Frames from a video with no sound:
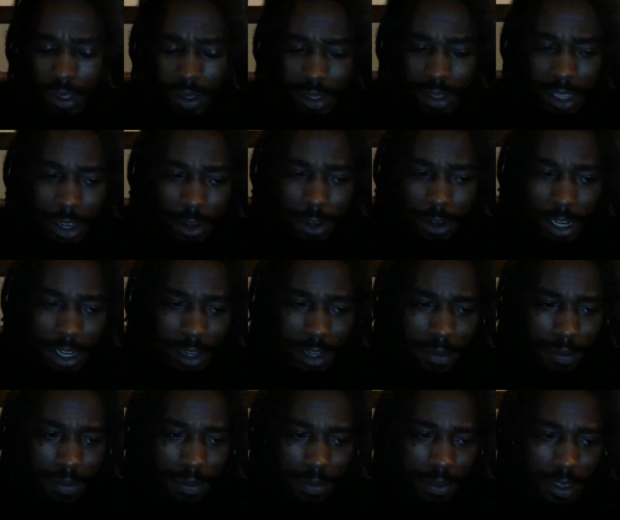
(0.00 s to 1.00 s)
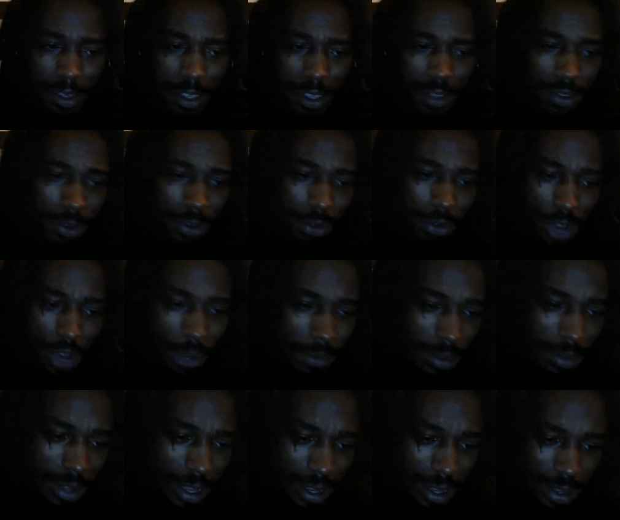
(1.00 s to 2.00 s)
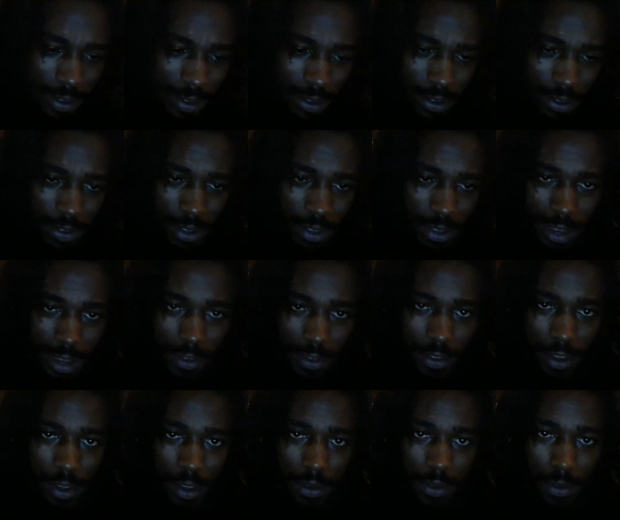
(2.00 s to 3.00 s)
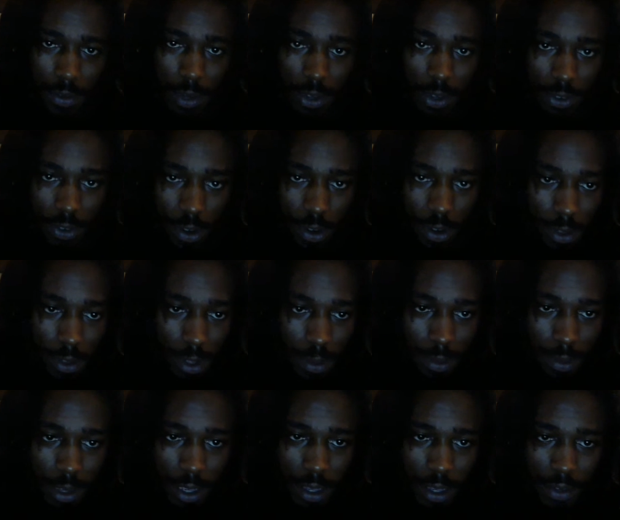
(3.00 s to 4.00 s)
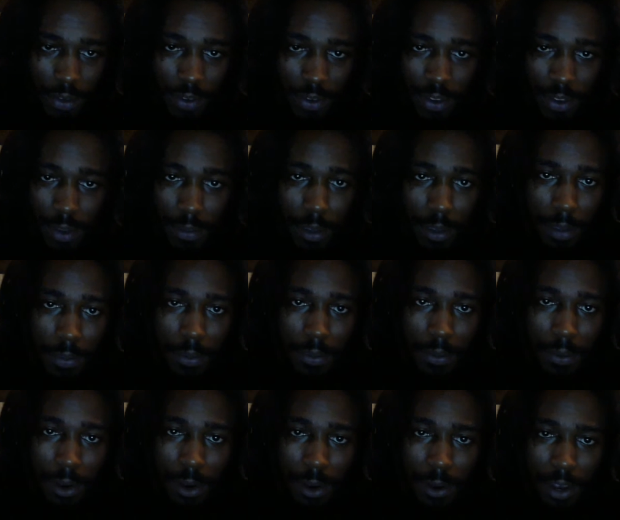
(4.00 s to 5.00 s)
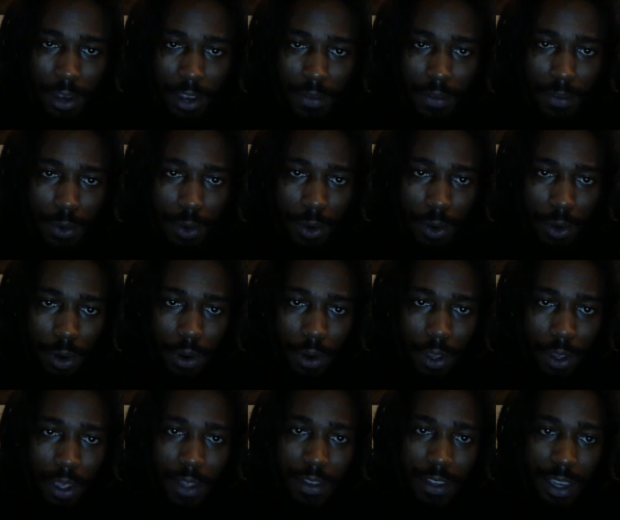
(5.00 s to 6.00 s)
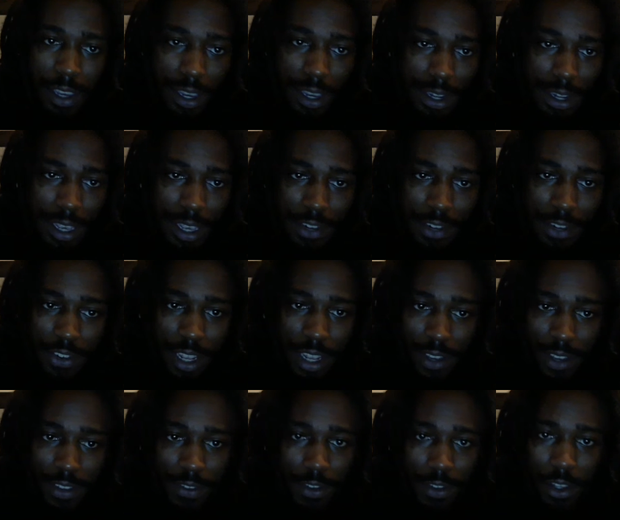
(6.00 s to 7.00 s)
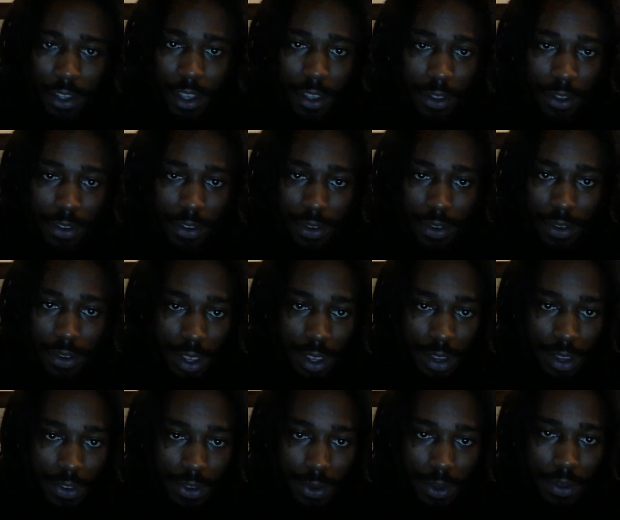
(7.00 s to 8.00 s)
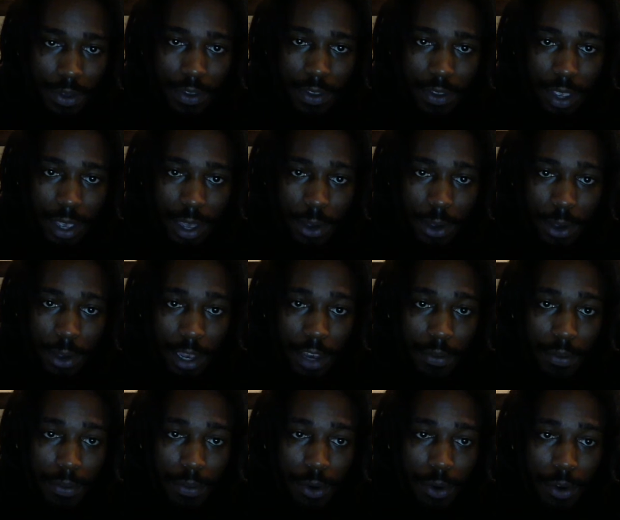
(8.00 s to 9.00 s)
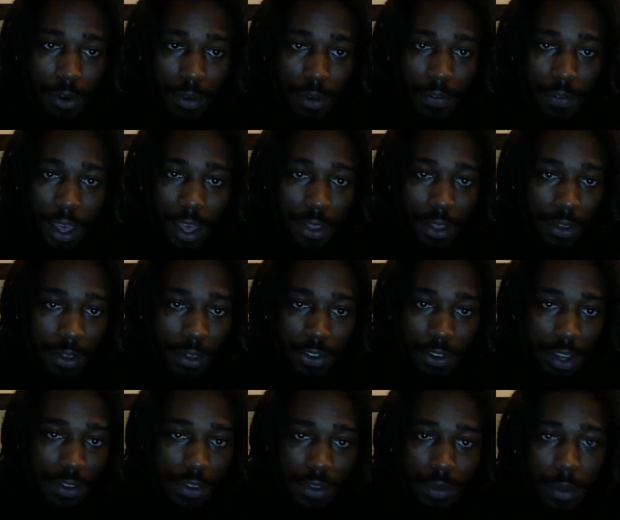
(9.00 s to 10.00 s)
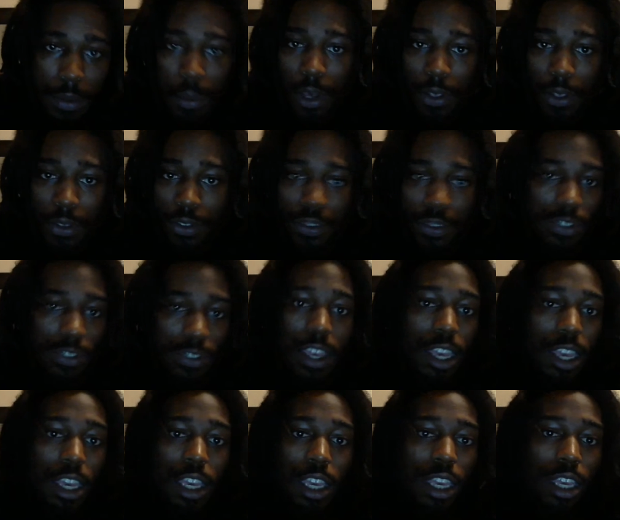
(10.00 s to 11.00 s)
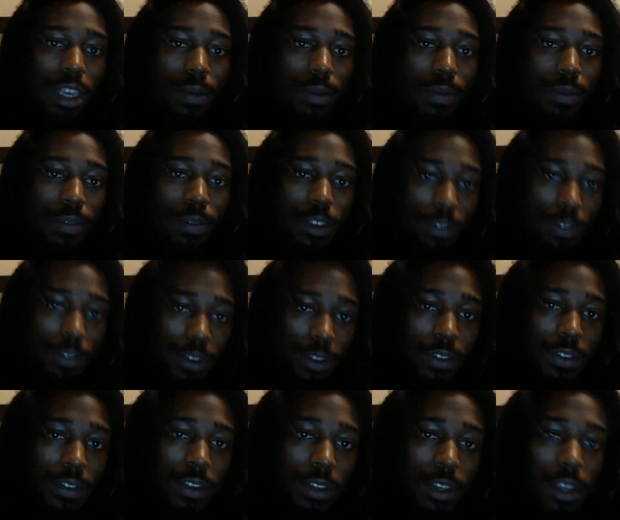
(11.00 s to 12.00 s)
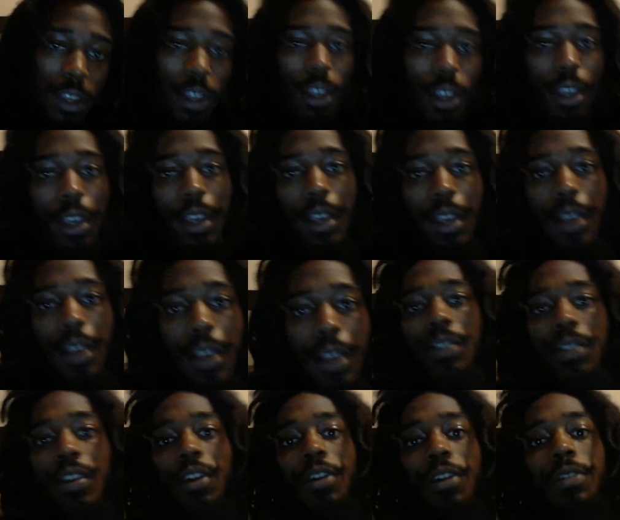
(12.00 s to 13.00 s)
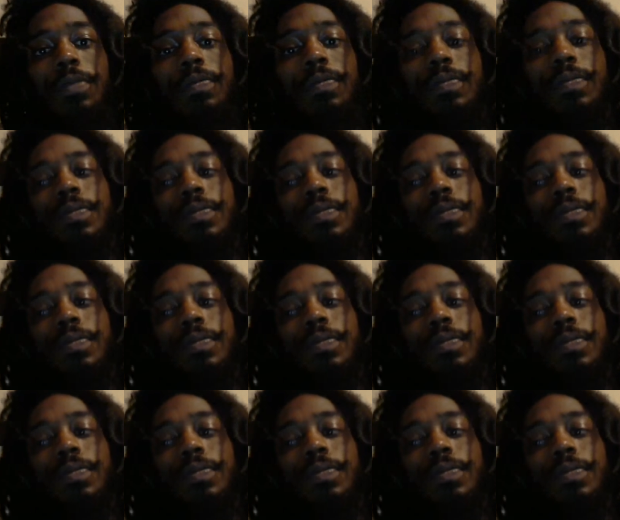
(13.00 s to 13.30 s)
don't get too trapped on that, because like I said, it's a mixture of other beings, and some people have more DNA genetics of another, just as you can say, oh, I have more of my father's traits than my mother's. Same difference. So